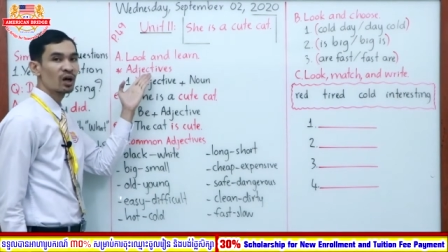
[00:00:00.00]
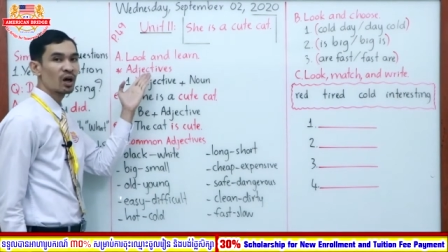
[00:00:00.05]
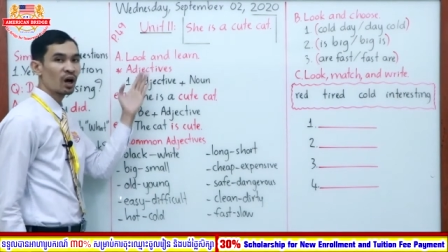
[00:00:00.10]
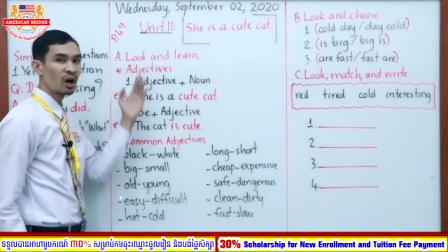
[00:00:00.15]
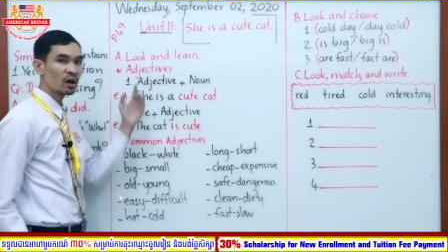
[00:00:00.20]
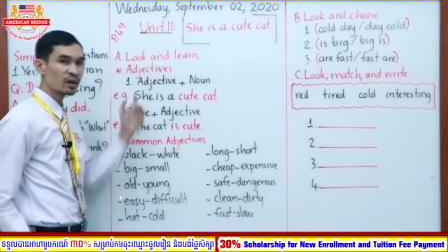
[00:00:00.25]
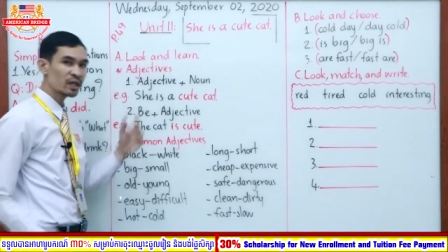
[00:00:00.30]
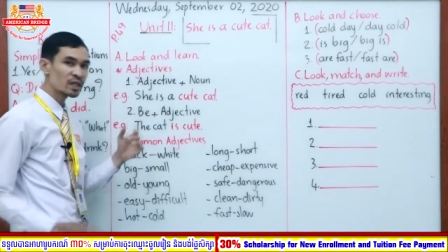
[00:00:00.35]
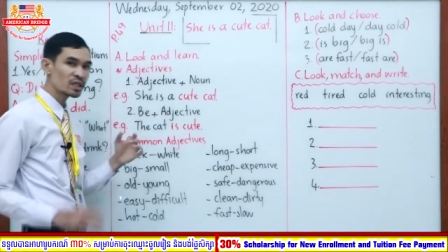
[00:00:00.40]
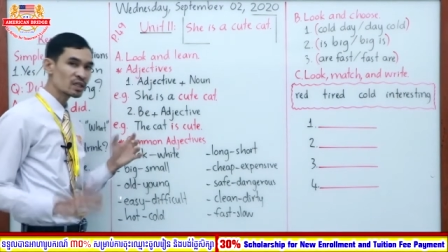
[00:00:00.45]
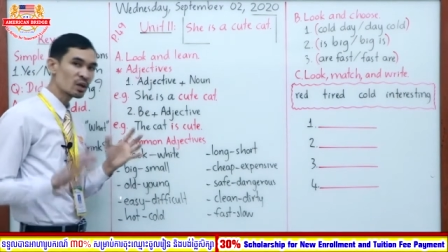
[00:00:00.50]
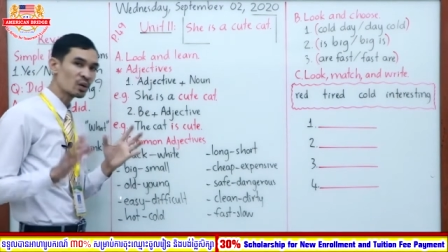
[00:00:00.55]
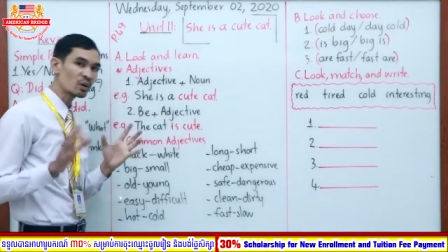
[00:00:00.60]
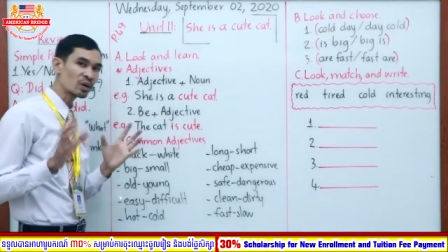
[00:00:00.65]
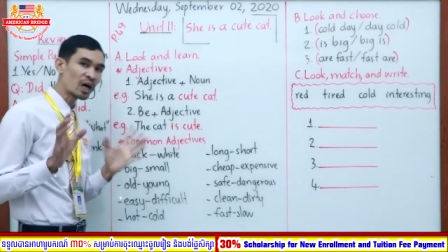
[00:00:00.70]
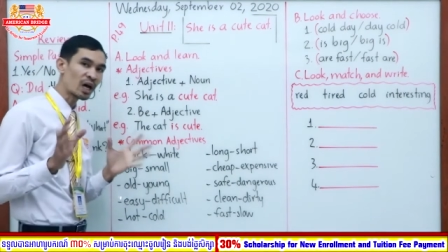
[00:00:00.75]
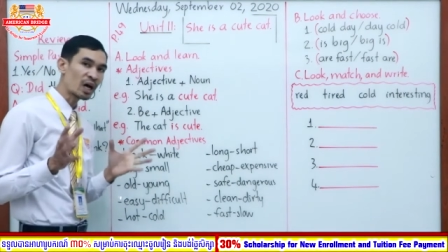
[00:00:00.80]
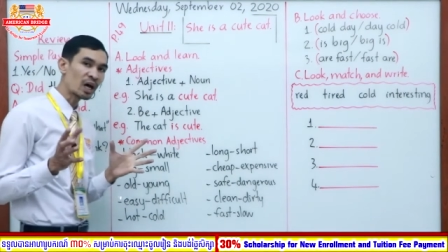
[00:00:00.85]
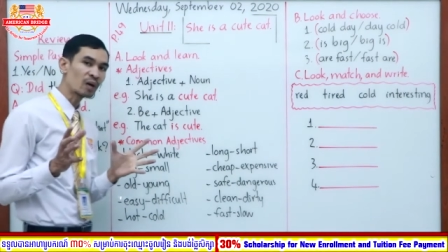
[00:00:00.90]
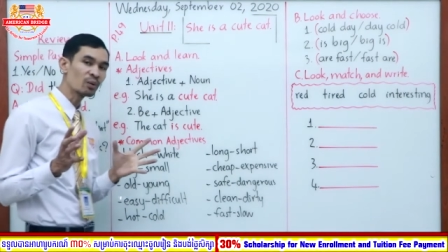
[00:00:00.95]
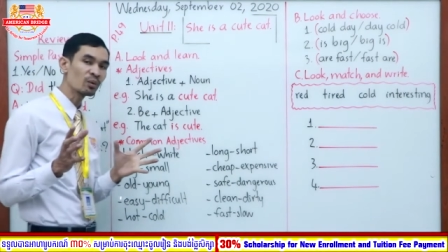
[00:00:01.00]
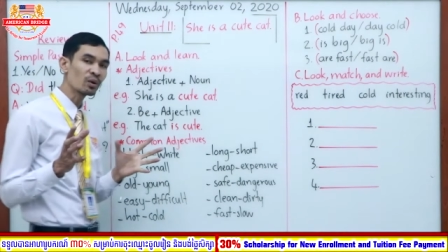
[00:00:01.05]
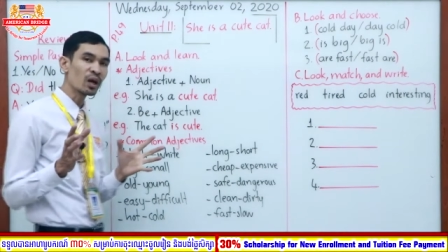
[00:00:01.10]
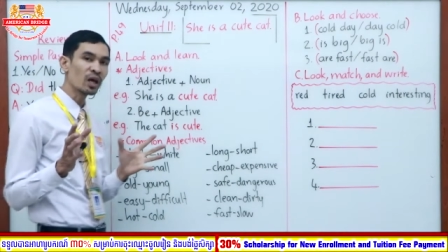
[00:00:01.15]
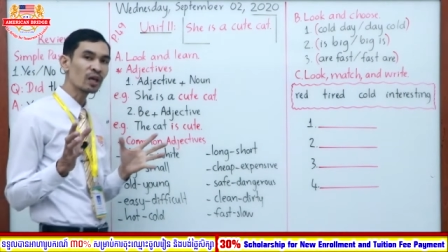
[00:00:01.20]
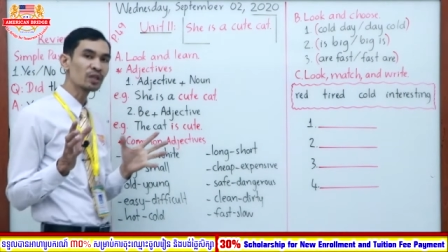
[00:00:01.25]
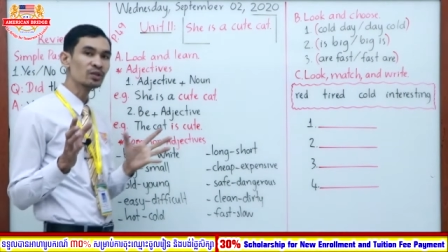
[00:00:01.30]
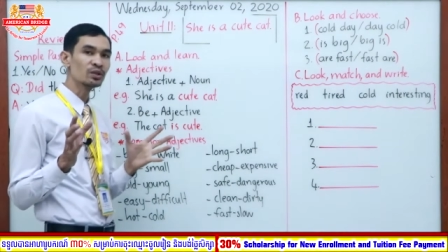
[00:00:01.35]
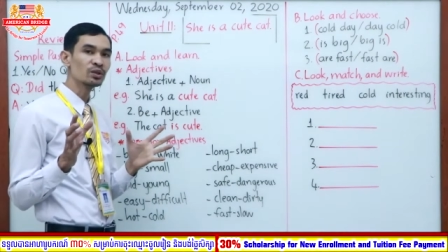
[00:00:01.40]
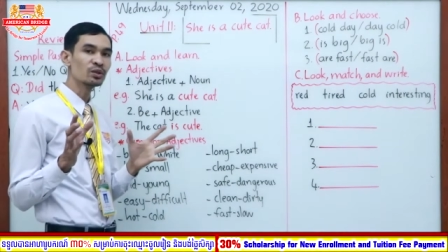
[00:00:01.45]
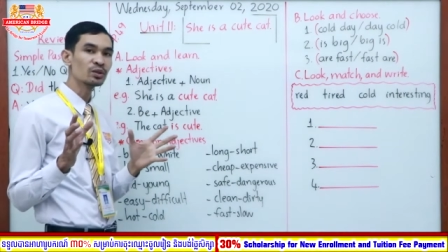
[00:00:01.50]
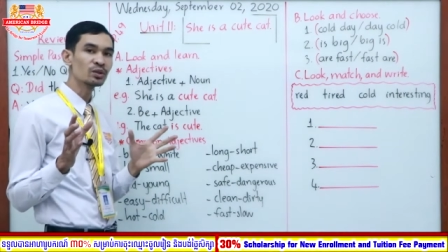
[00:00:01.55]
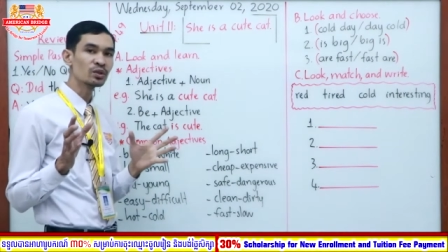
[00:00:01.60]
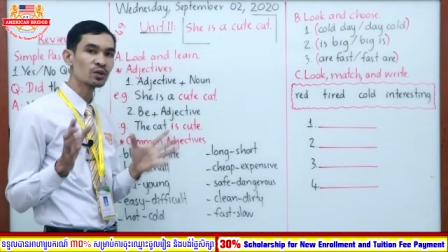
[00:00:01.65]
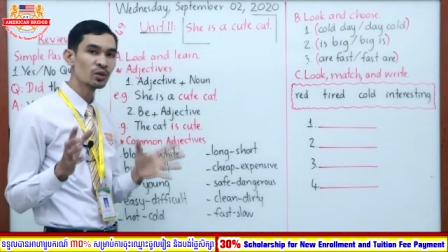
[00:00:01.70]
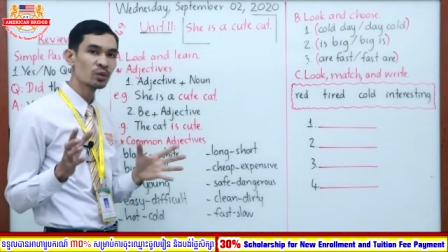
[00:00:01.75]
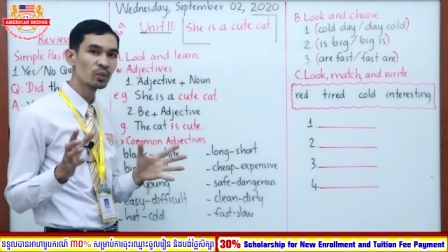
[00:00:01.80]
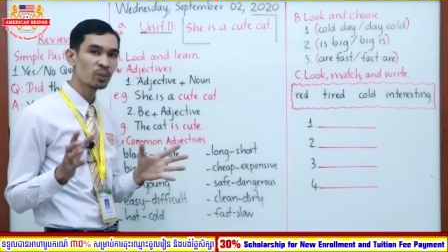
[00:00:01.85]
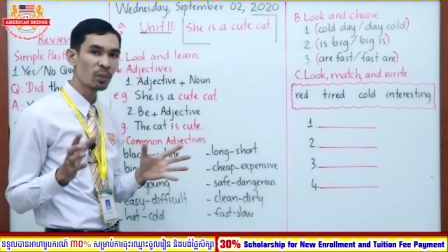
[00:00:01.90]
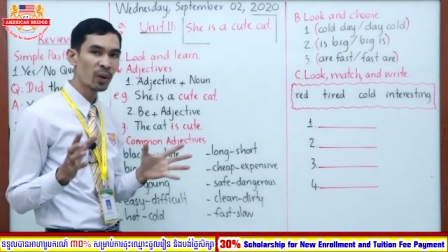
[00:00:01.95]
Okay, so now I would like you
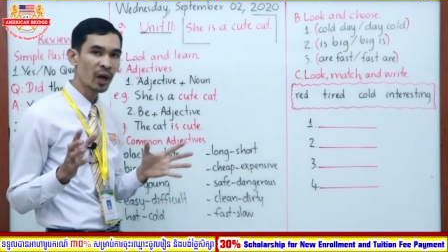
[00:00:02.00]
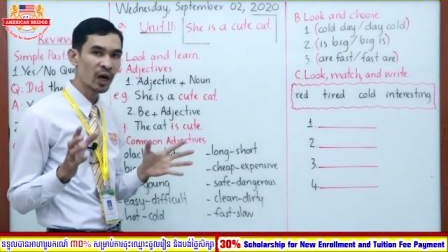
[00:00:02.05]
to